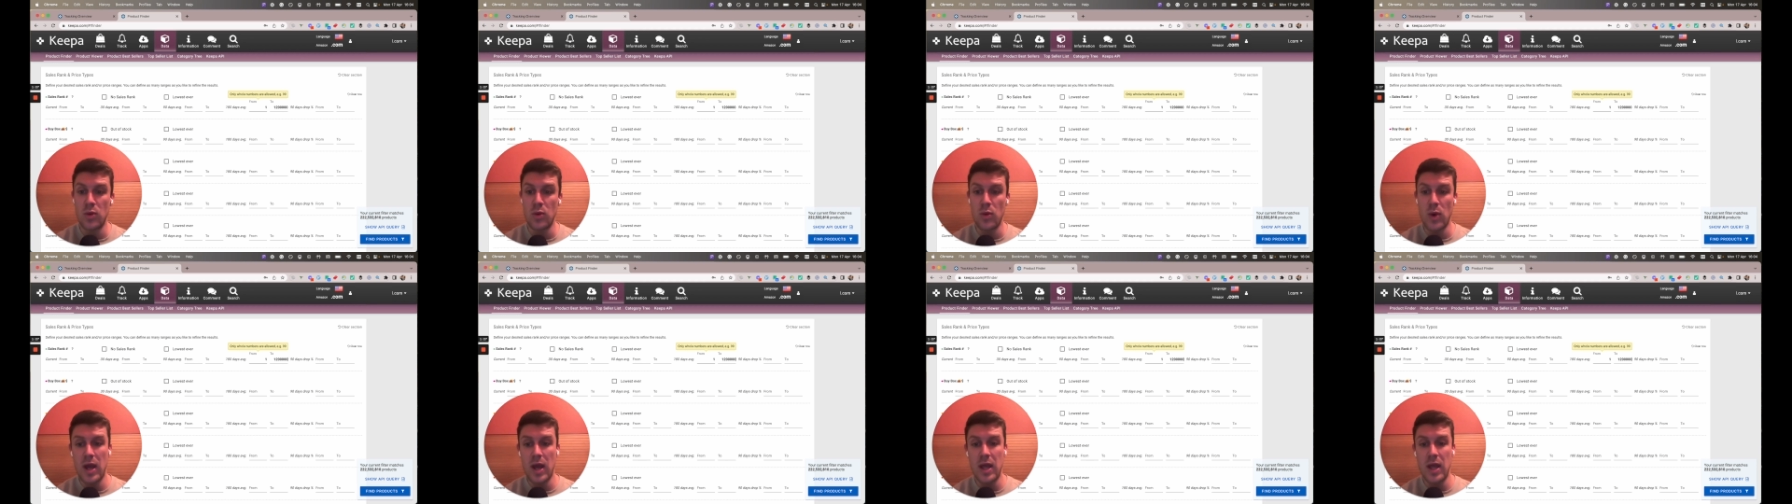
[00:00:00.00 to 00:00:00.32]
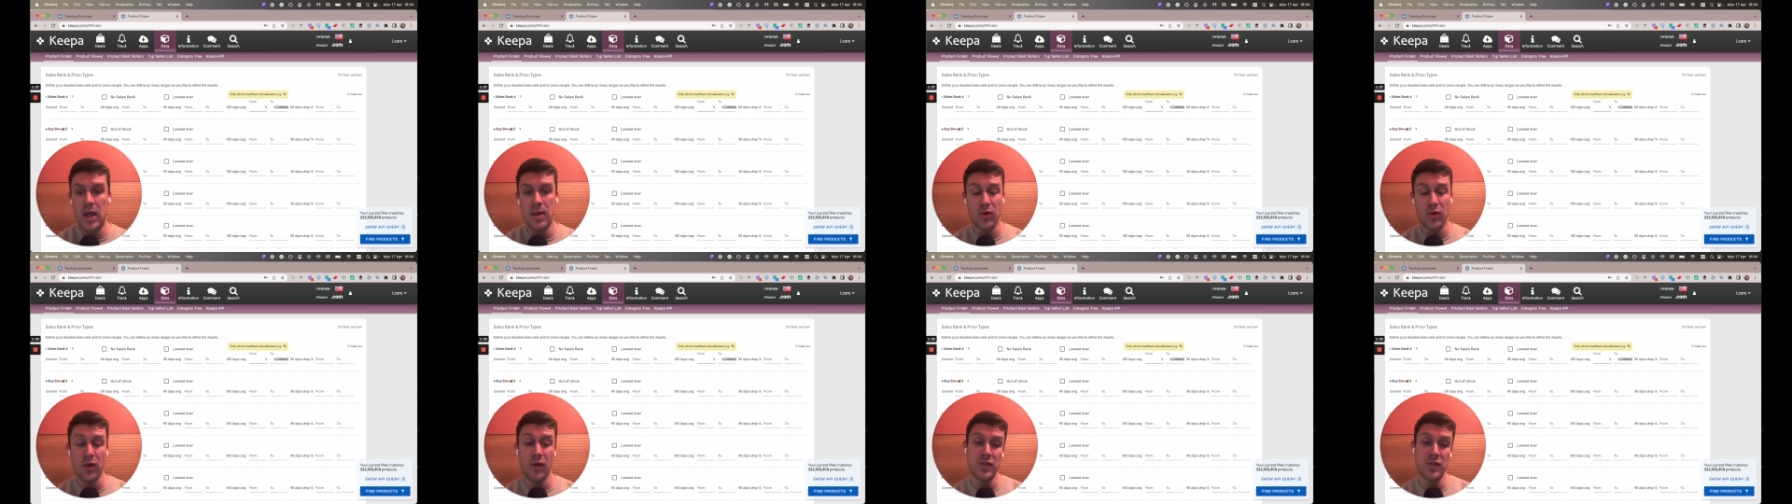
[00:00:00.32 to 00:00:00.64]
where the
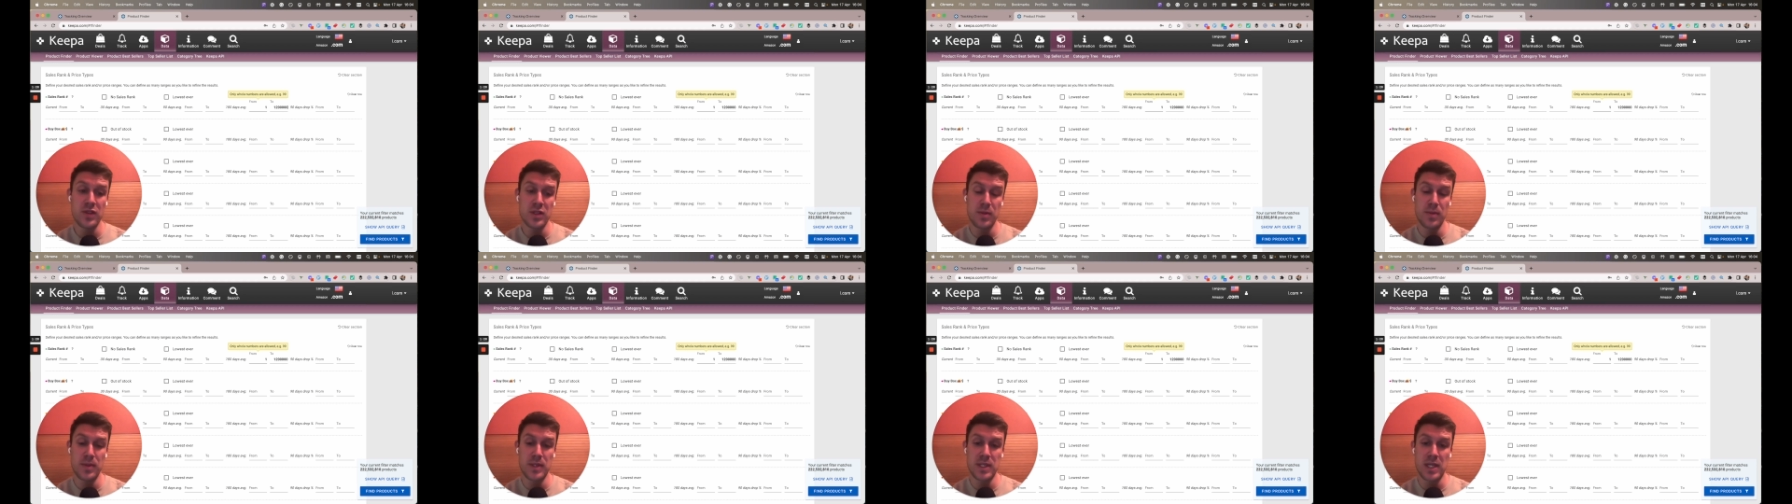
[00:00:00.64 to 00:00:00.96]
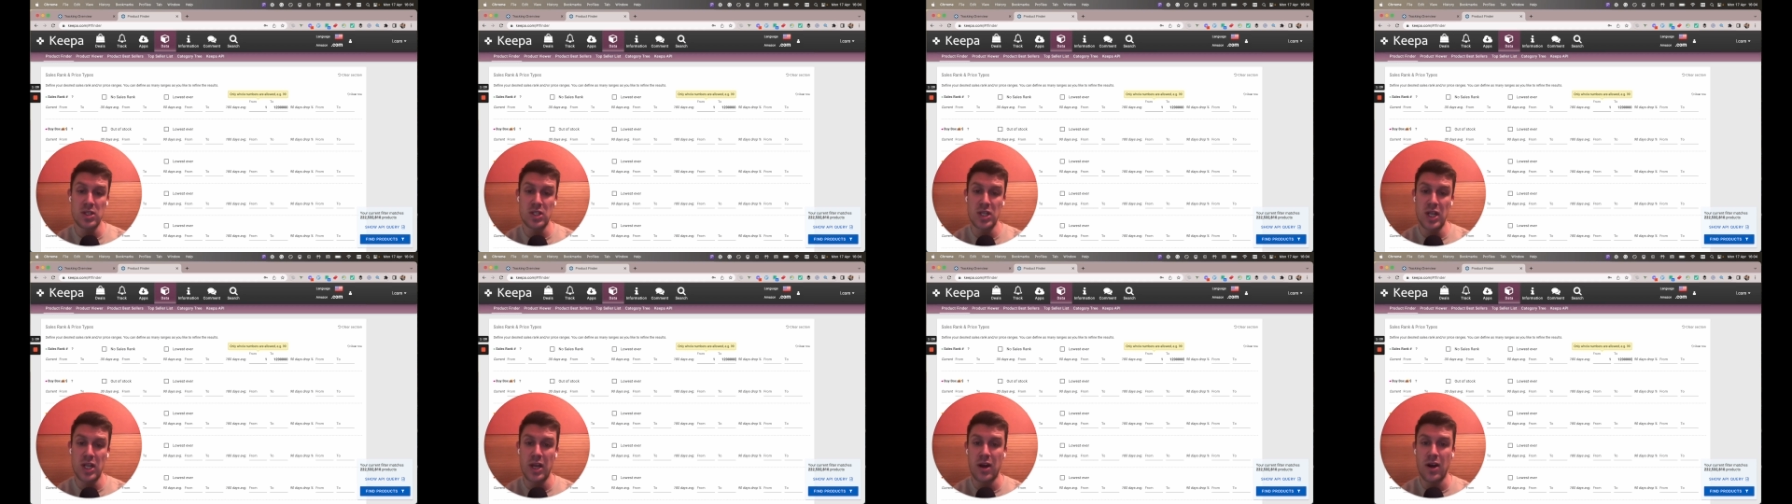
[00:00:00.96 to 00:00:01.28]
profits are
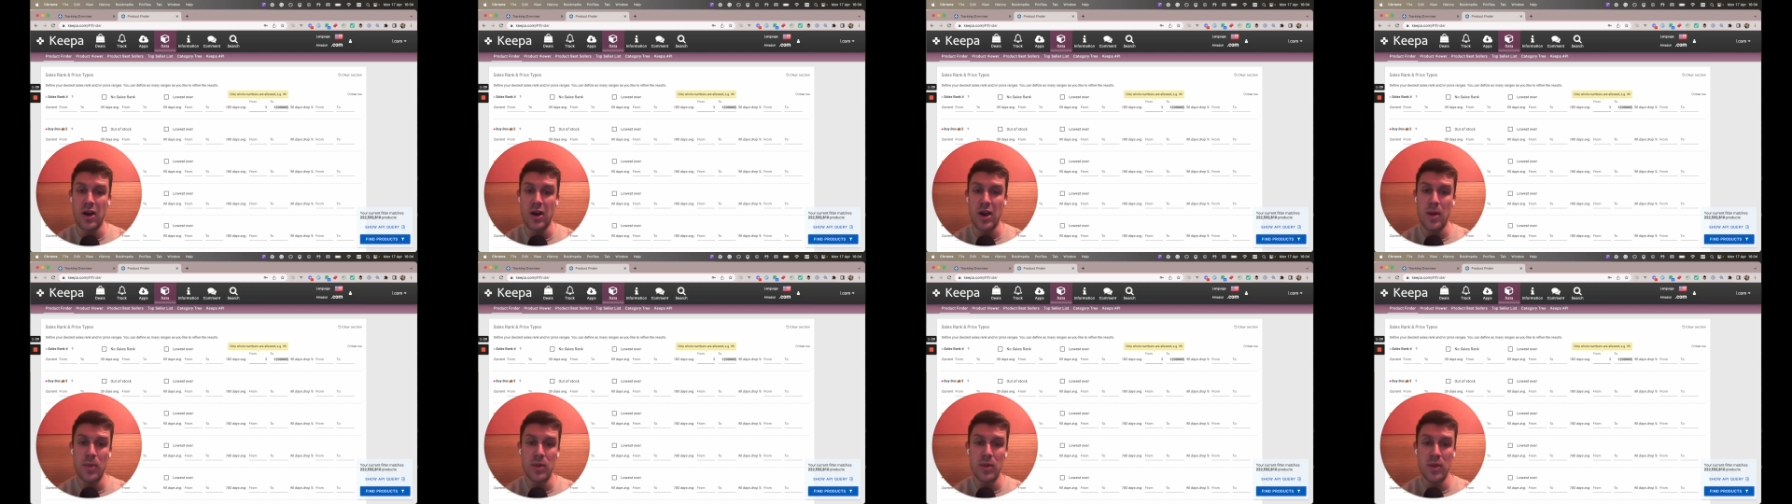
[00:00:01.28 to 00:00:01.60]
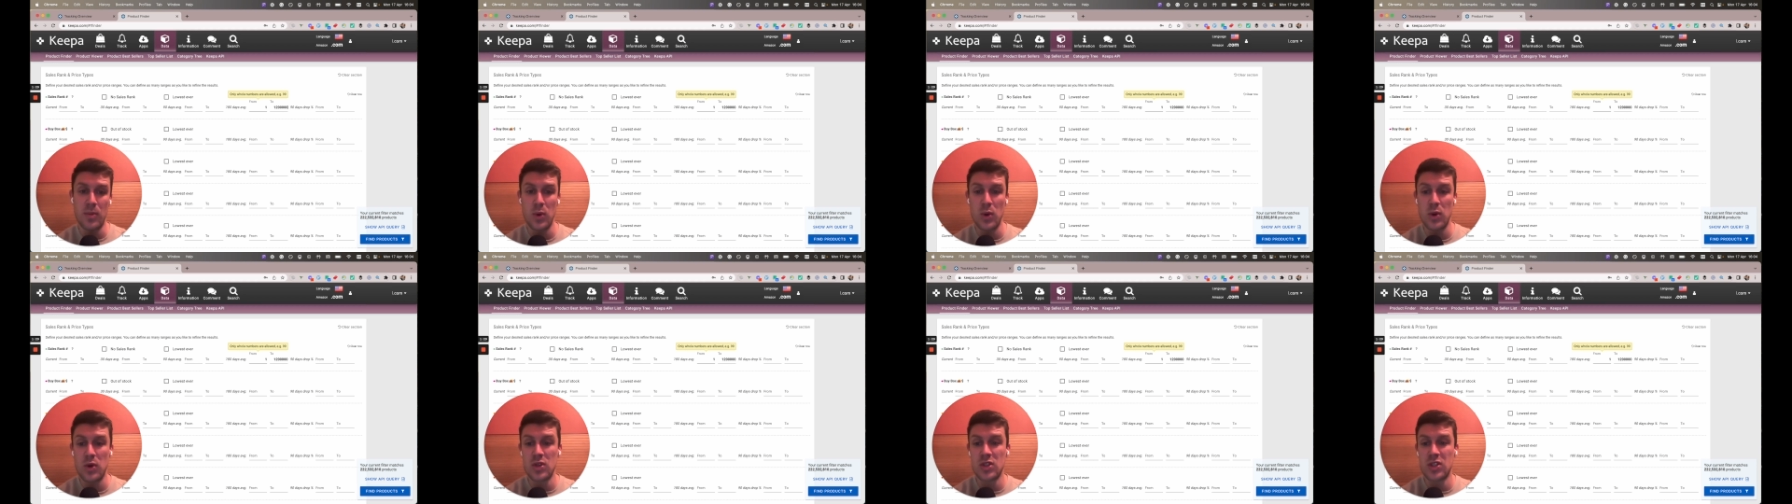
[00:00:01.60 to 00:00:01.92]
potentially higher but the
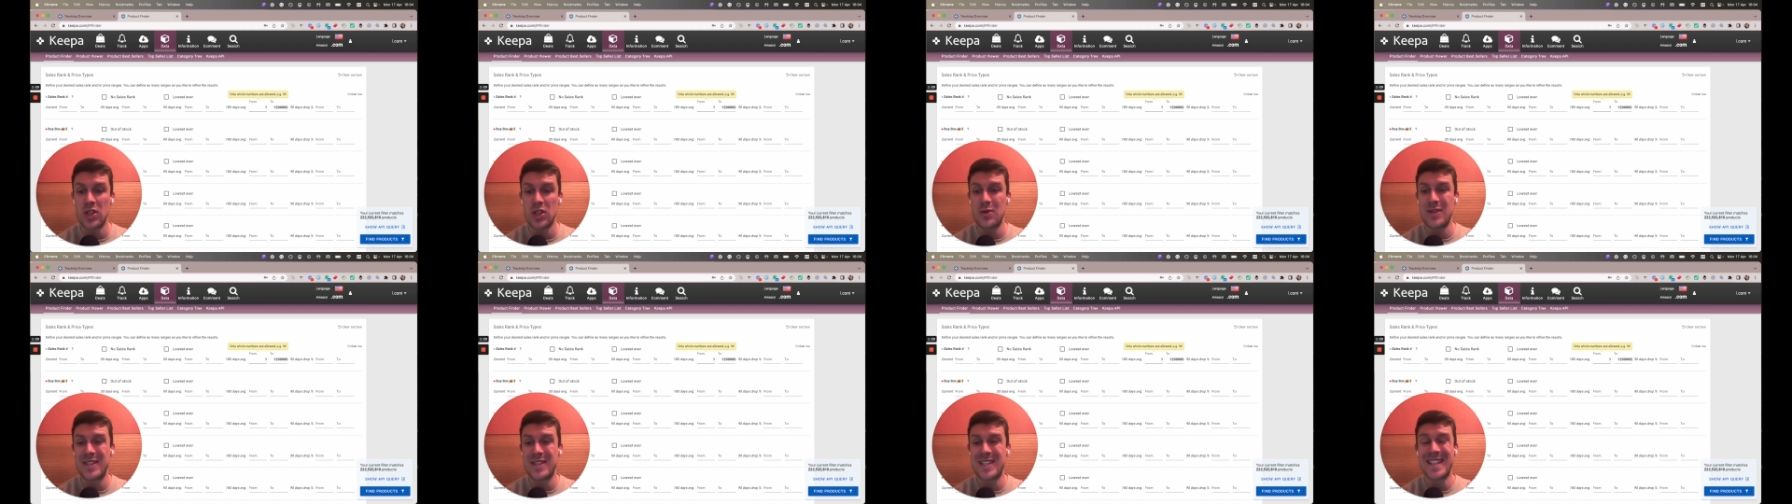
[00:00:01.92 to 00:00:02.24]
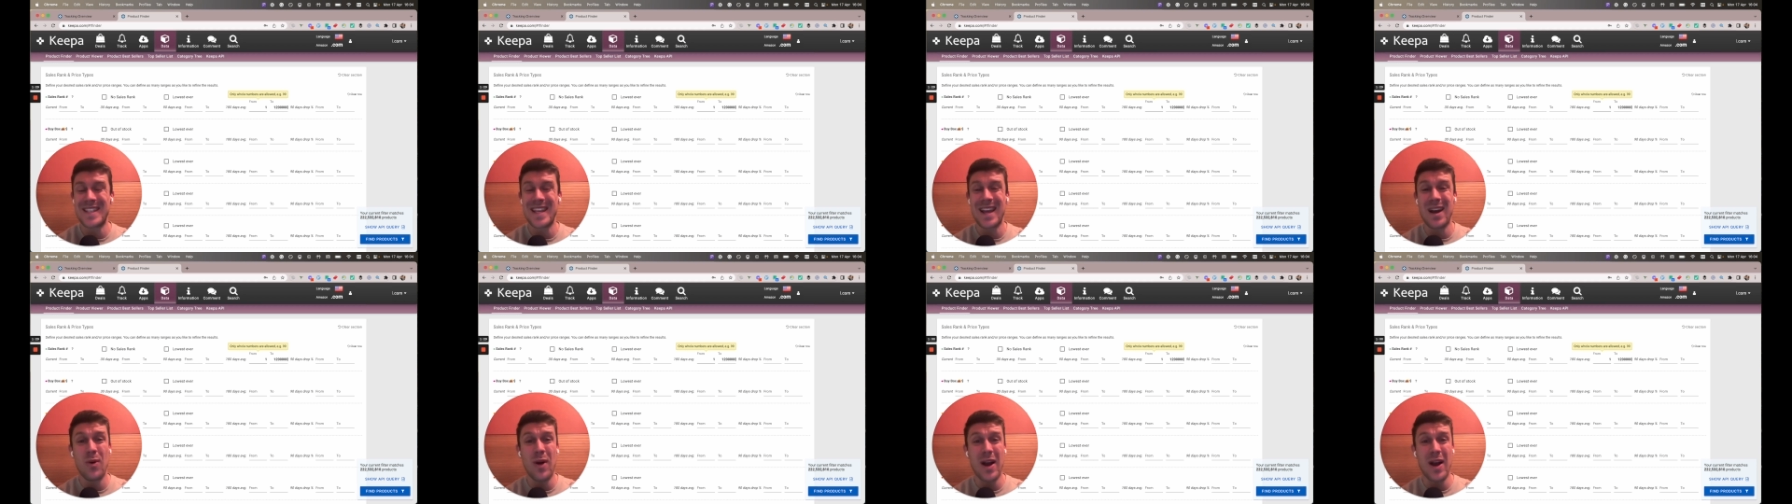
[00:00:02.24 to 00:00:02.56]
books don't
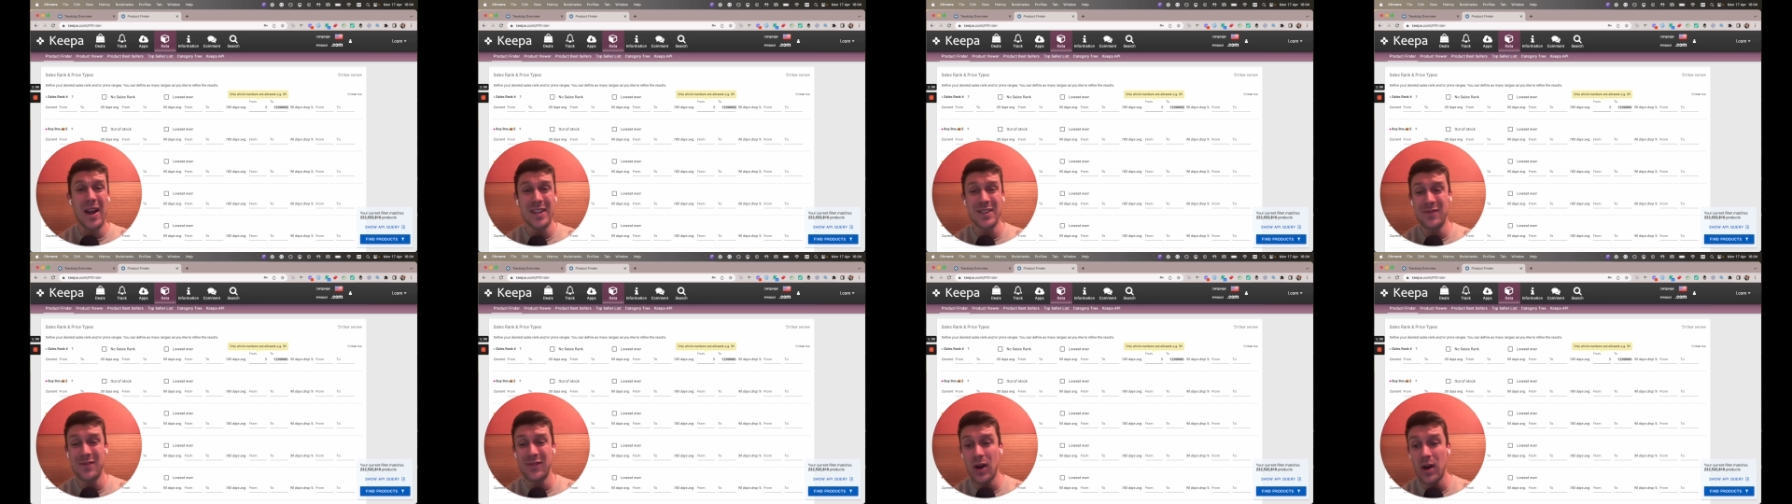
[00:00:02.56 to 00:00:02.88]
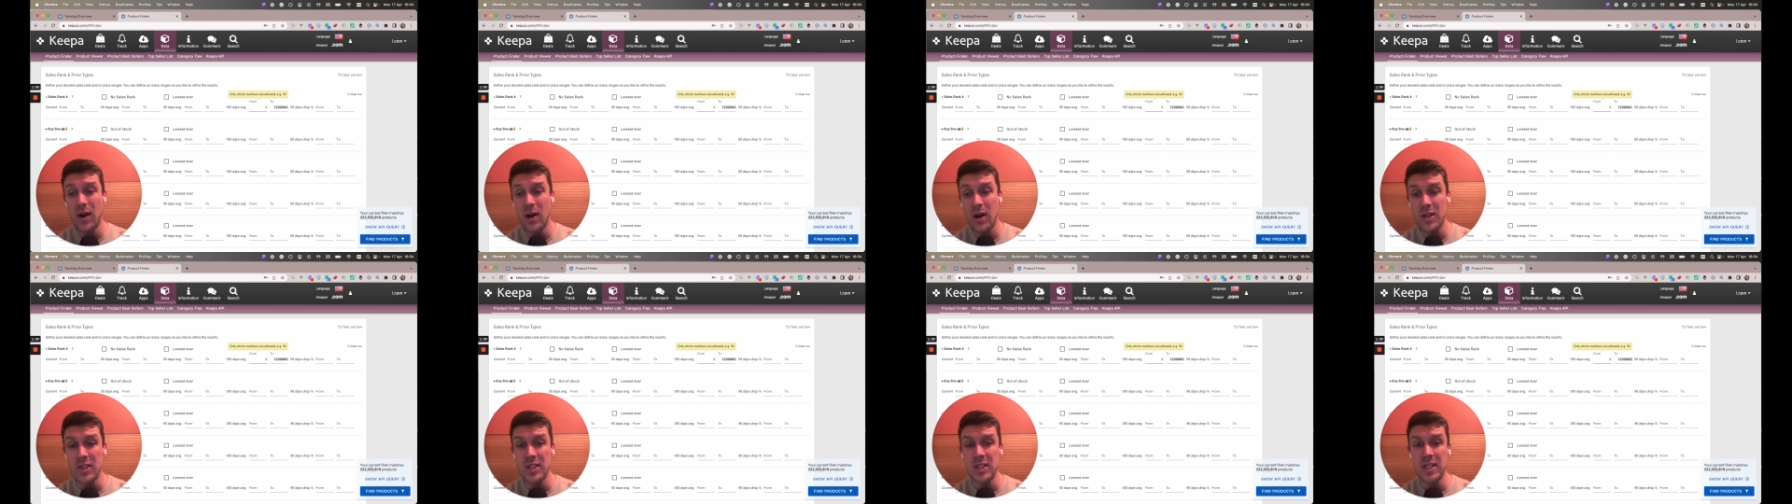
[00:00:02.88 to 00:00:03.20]
sell as
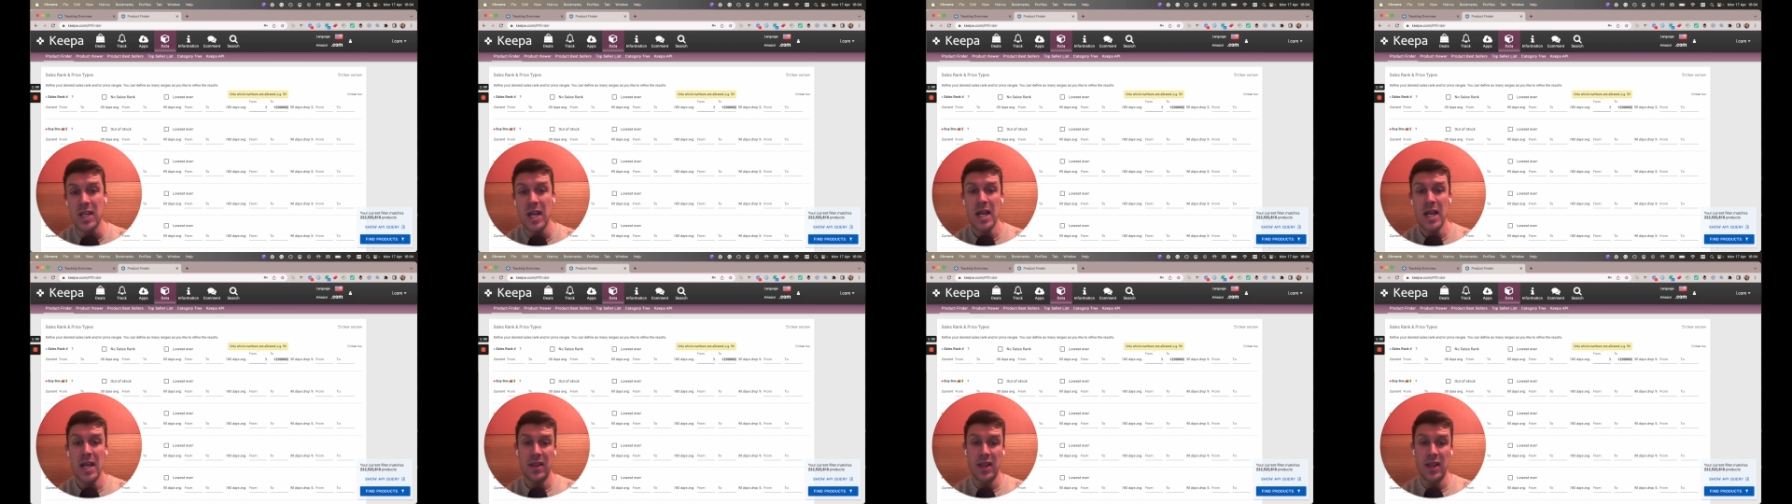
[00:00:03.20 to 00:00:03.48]
fast,